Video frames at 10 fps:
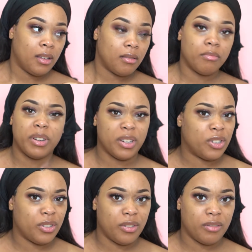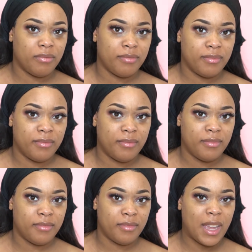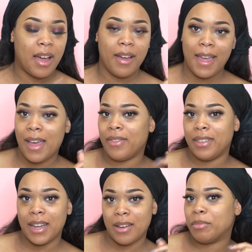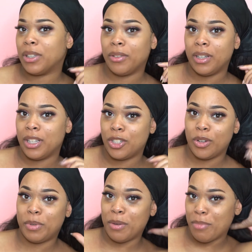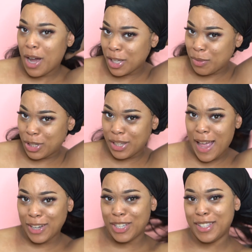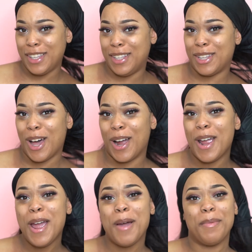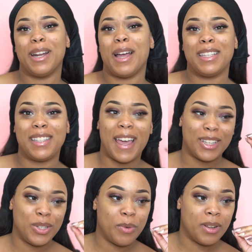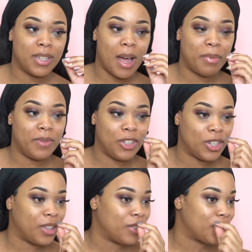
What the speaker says: I'm pretty sure. I'll have it down below in the description box which lashes these are, but I stacked 2 on top of each other.